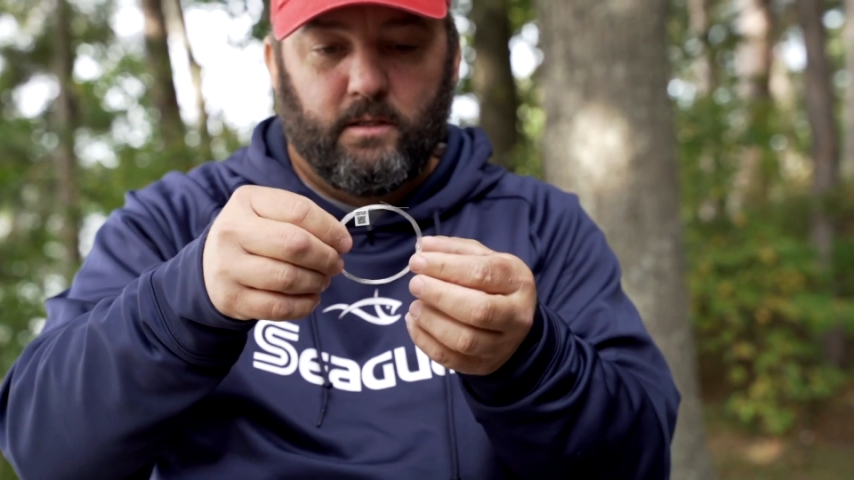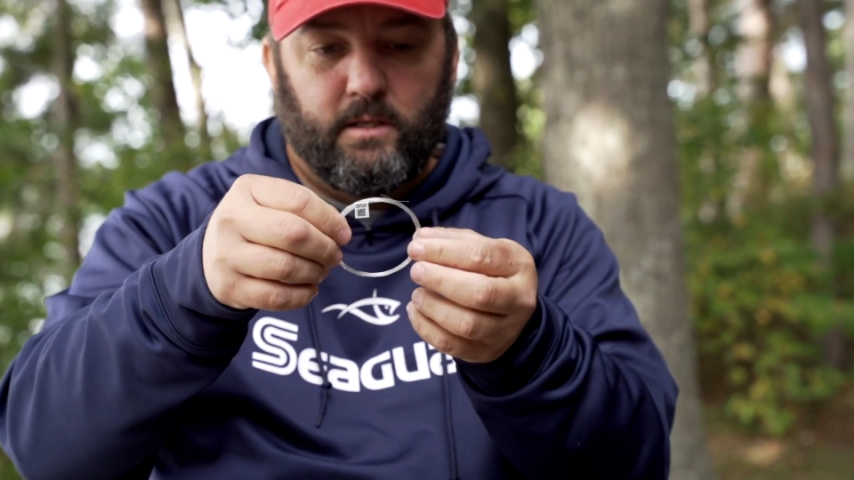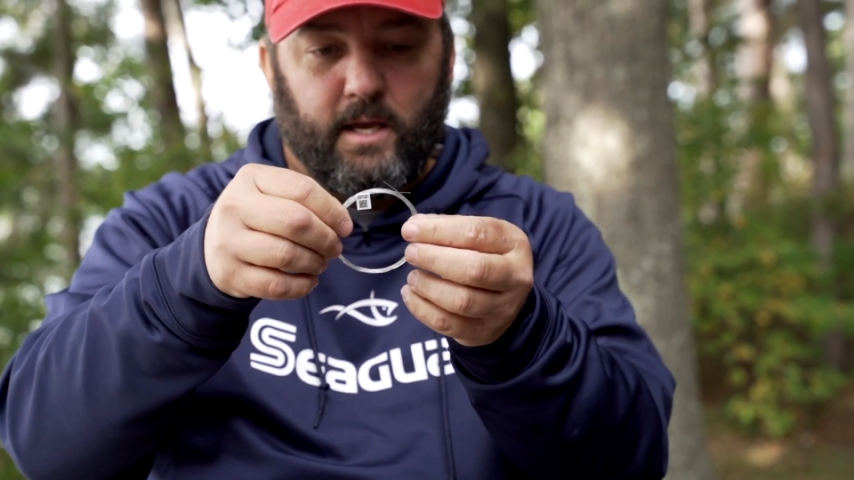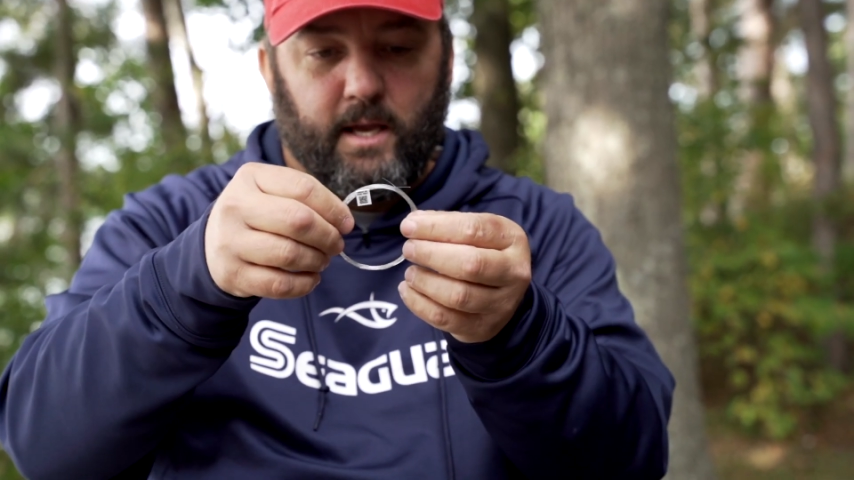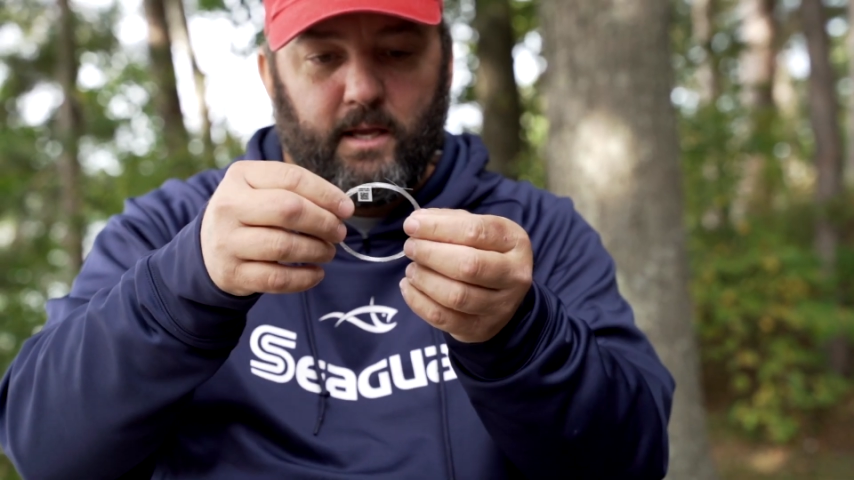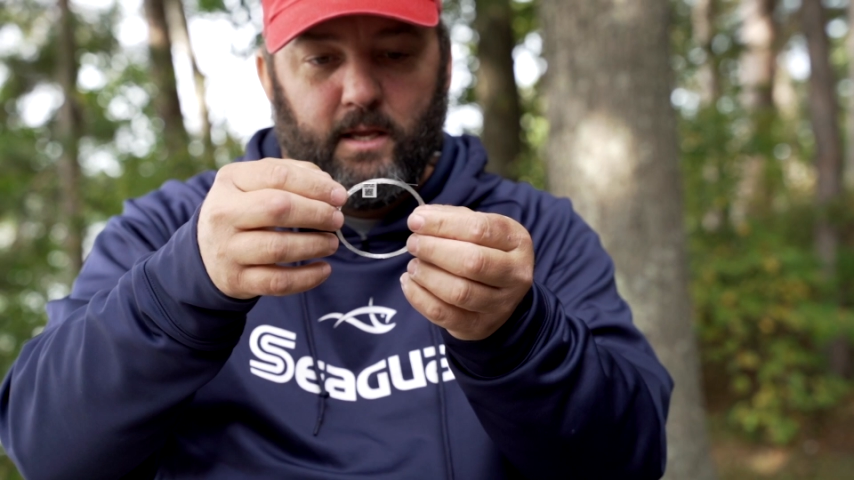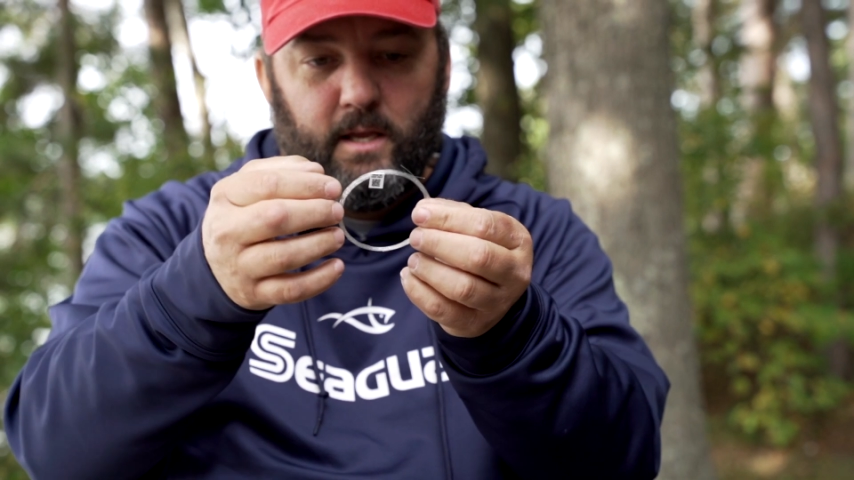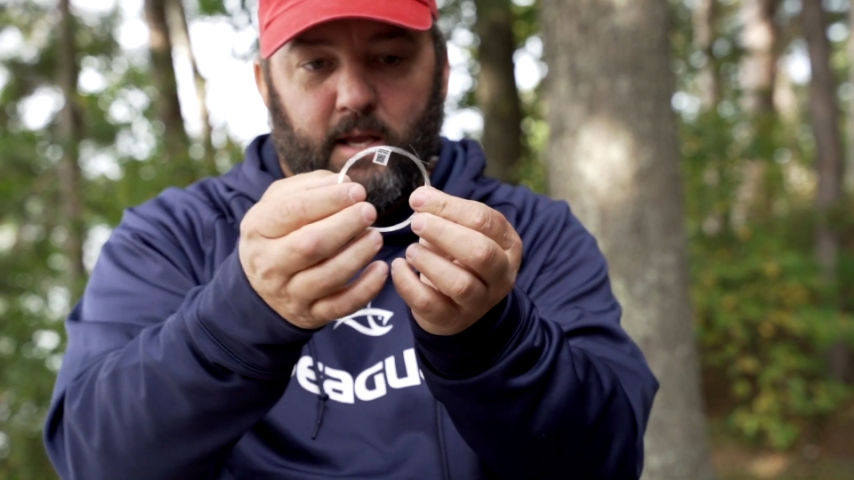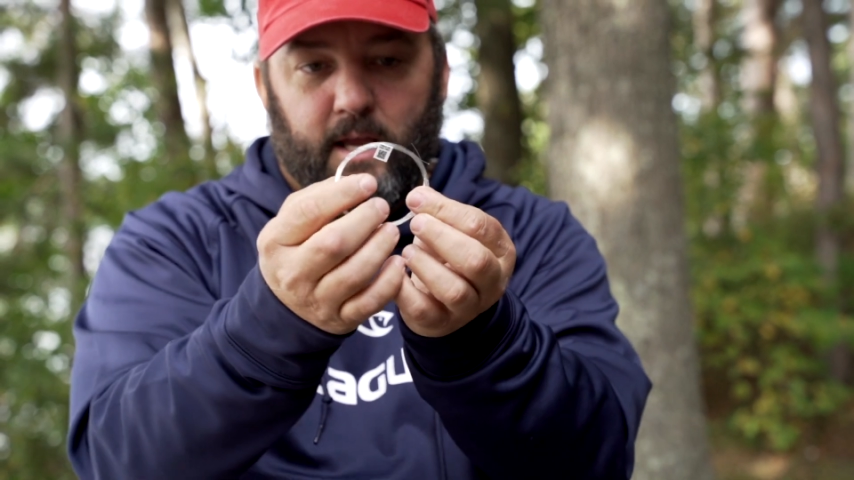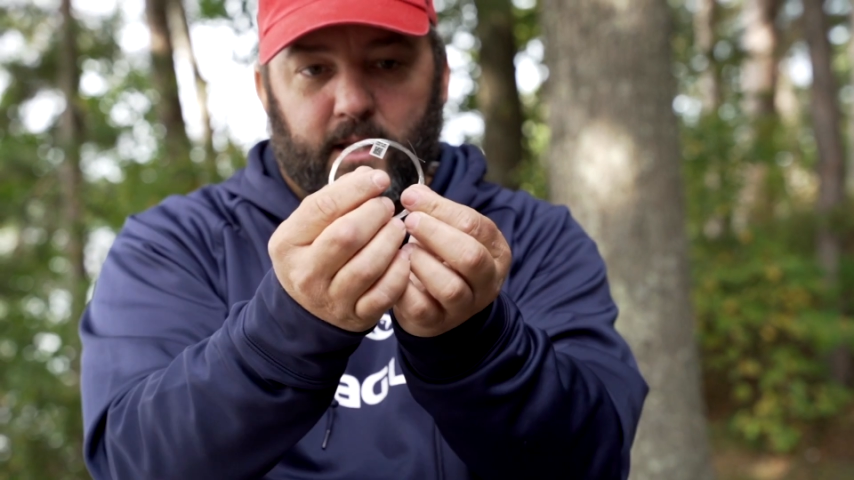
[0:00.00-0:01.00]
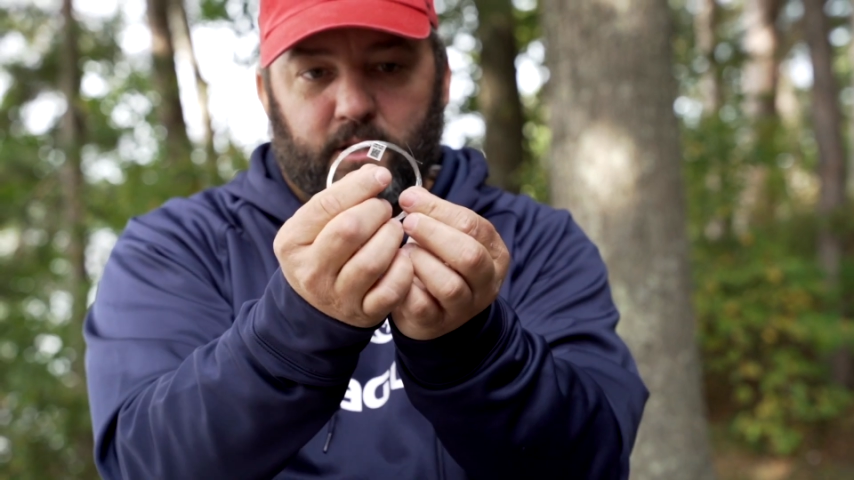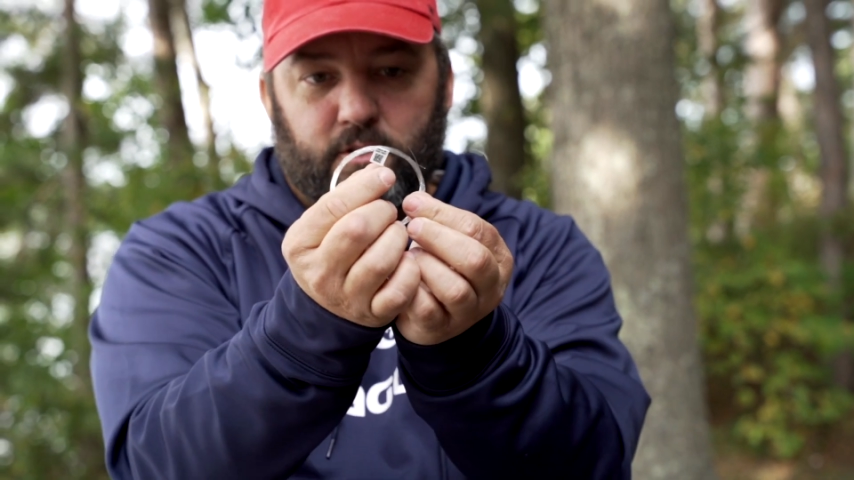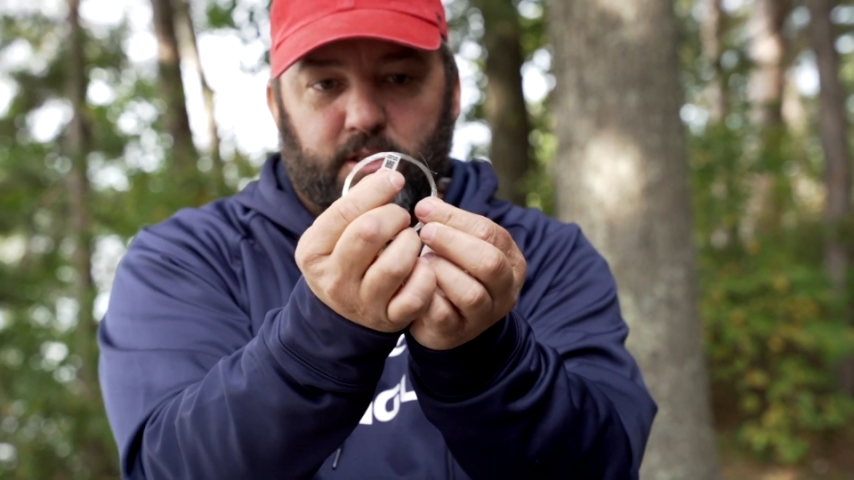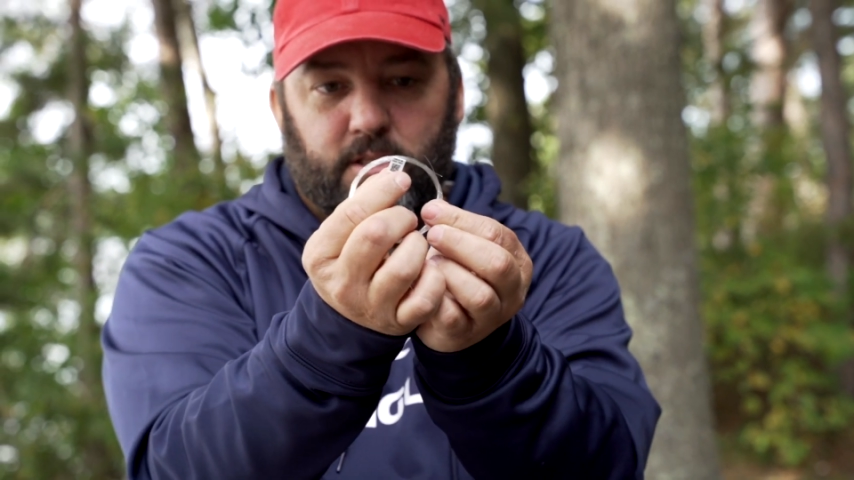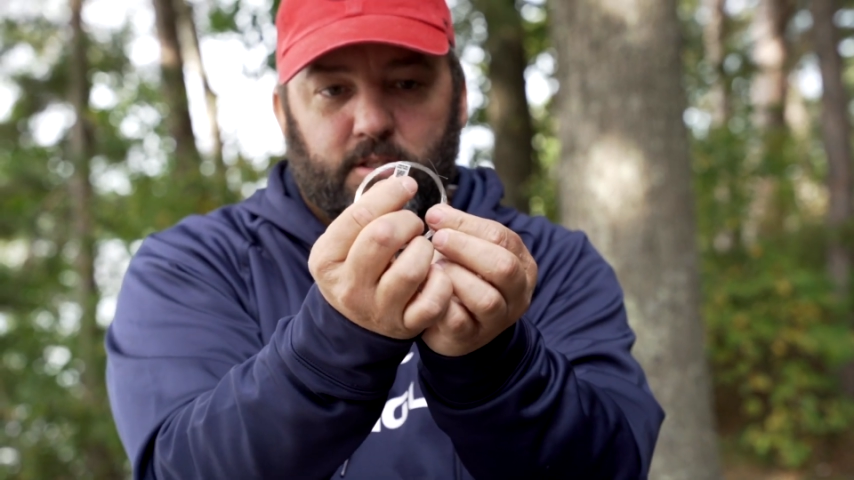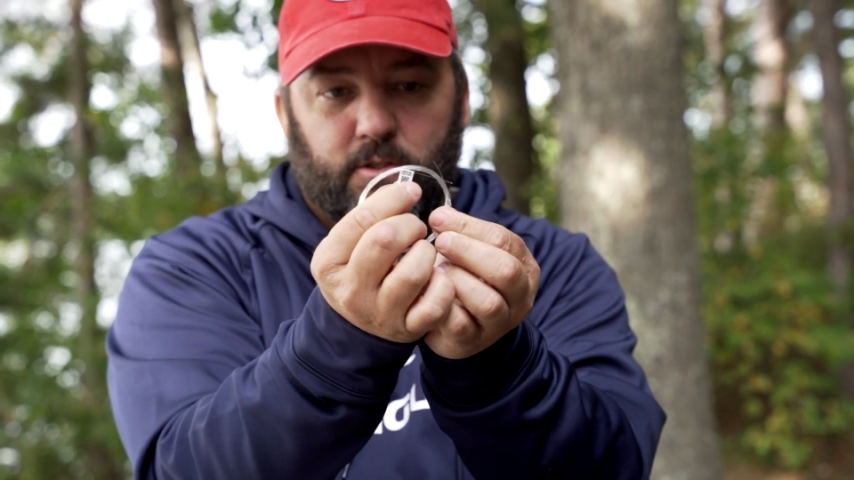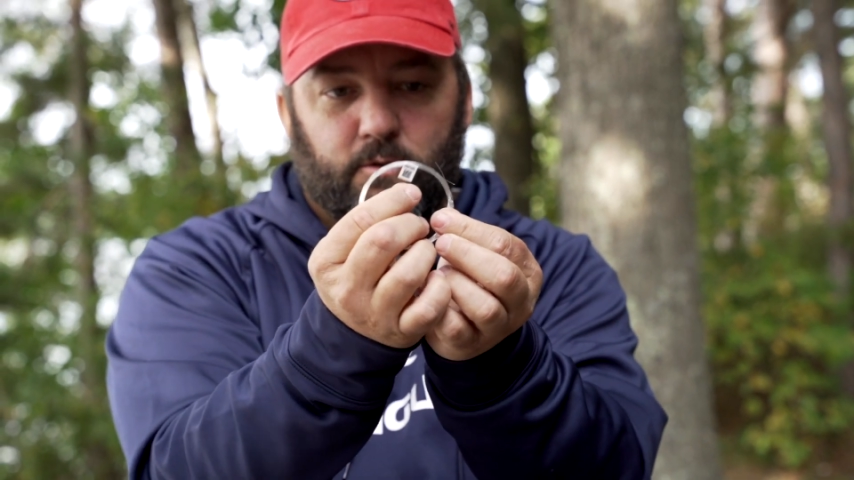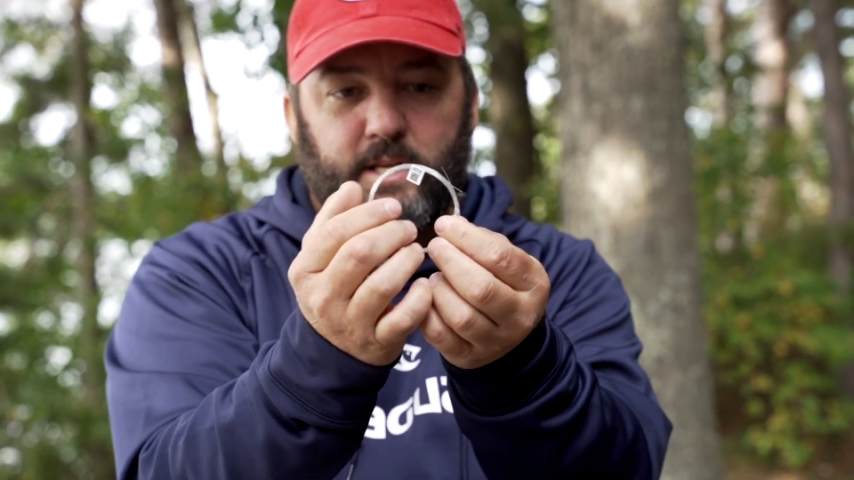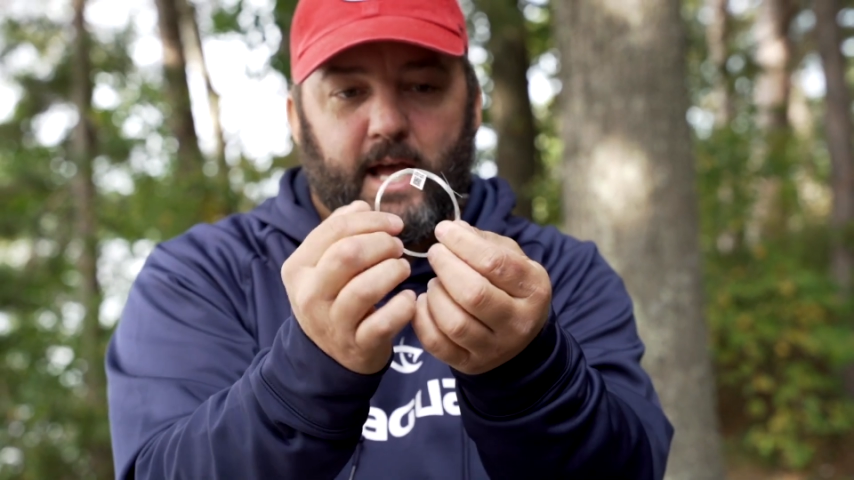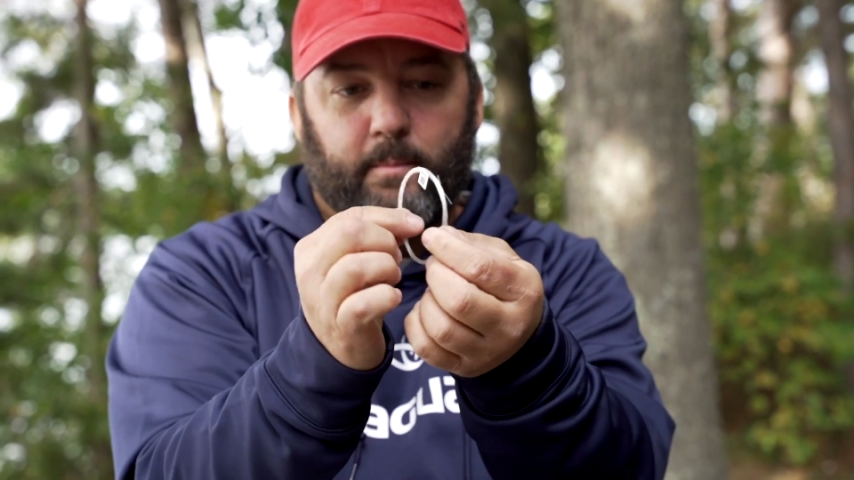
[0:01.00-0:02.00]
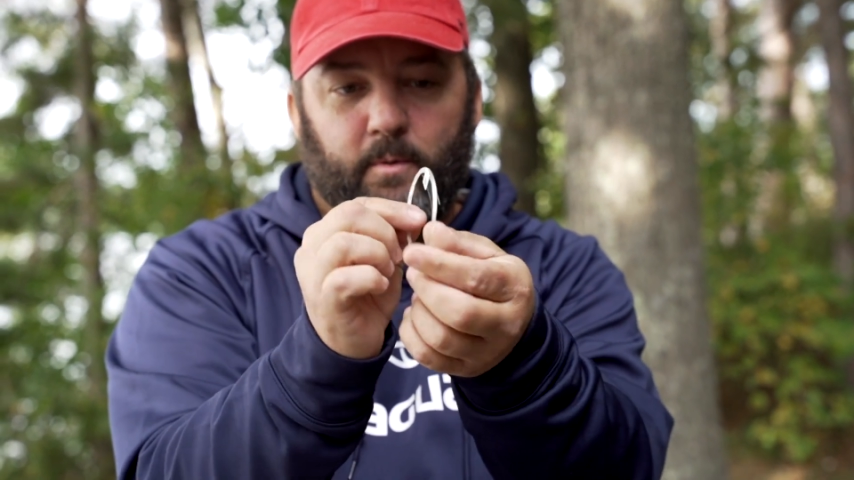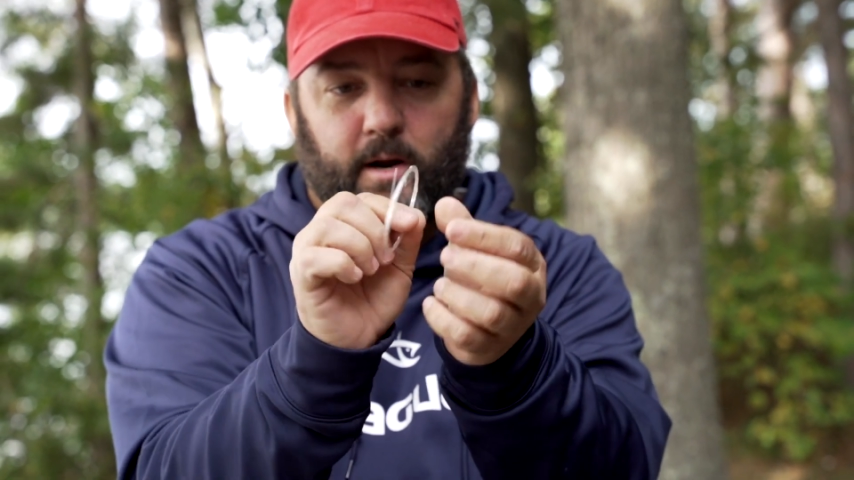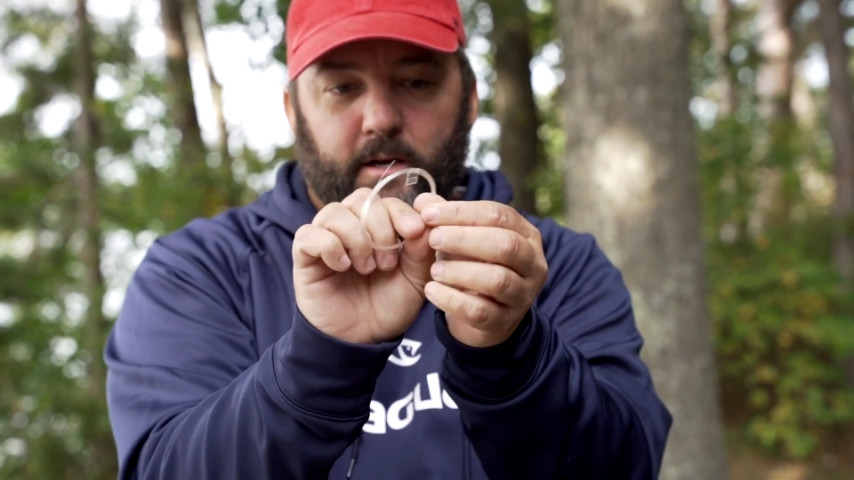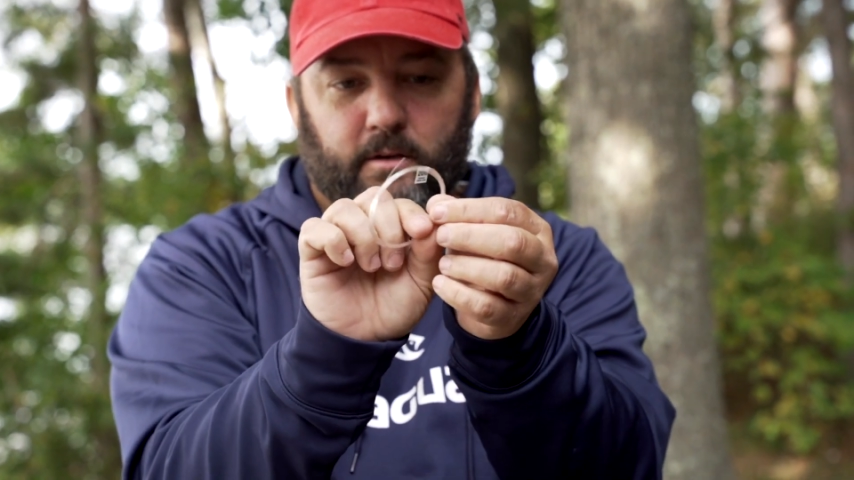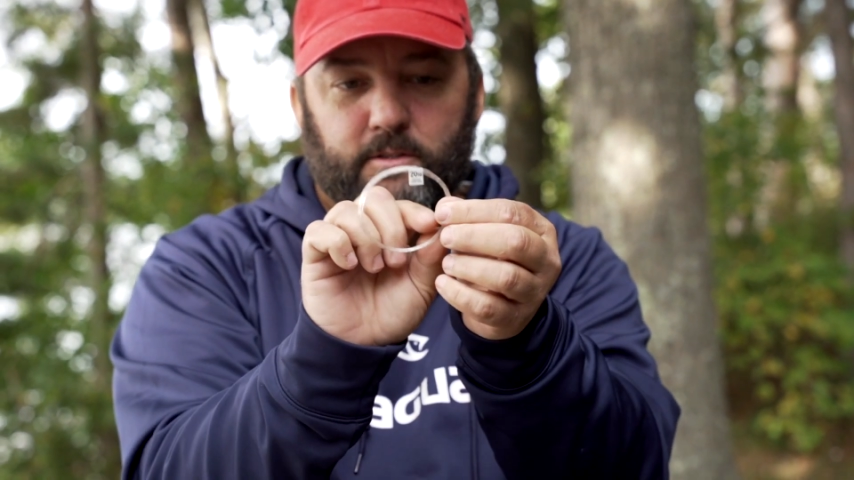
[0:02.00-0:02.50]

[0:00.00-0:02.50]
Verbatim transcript: Okay, and you see this little tab right here.